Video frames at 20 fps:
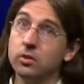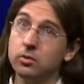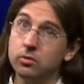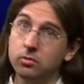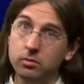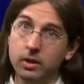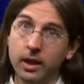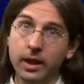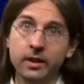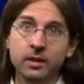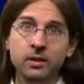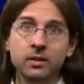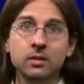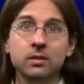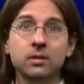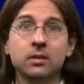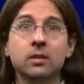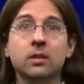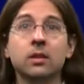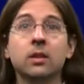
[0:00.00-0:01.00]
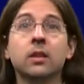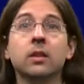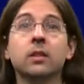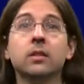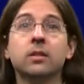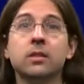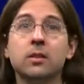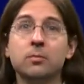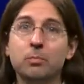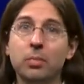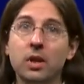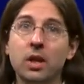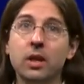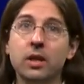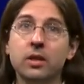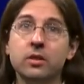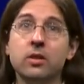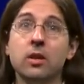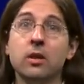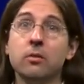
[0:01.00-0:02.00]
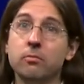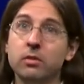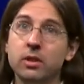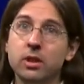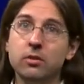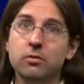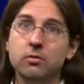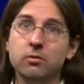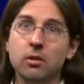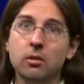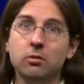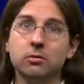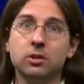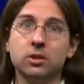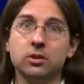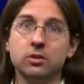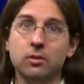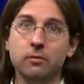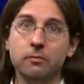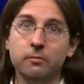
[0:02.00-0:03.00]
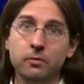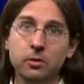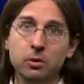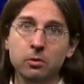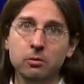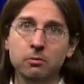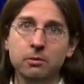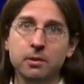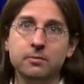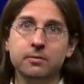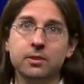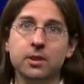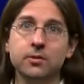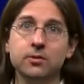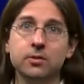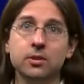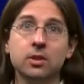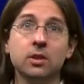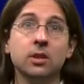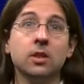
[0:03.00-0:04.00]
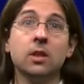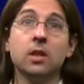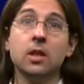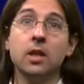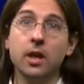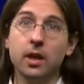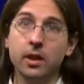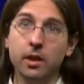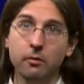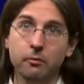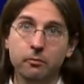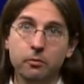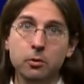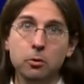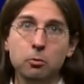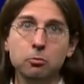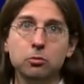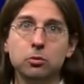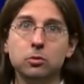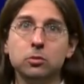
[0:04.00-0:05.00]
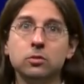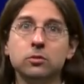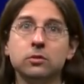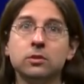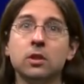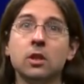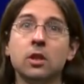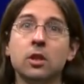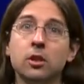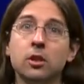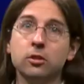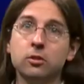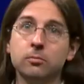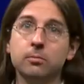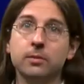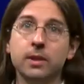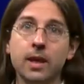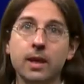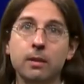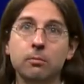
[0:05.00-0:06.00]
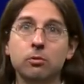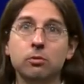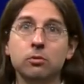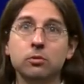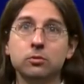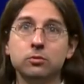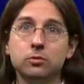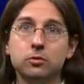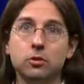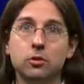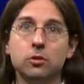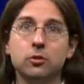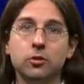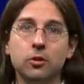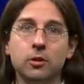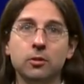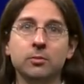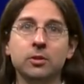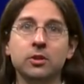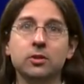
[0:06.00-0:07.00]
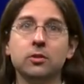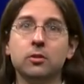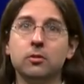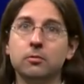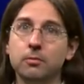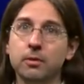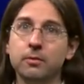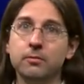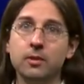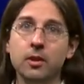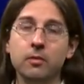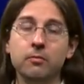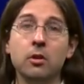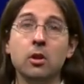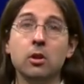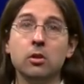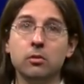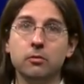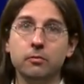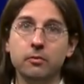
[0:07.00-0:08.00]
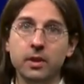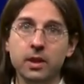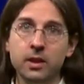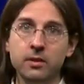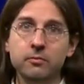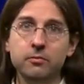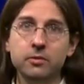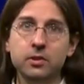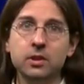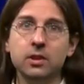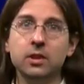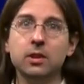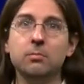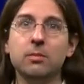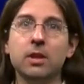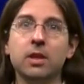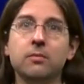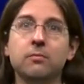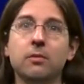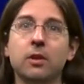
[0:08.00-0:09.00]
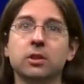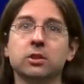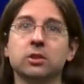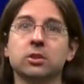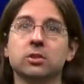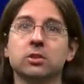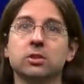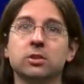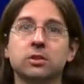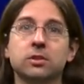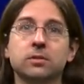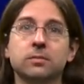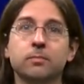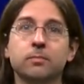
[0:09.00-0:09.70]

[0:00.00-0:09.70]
Together, this implies we need to know just a few derivatives and a few rules to be able to determine the derivative of infinitely many functions.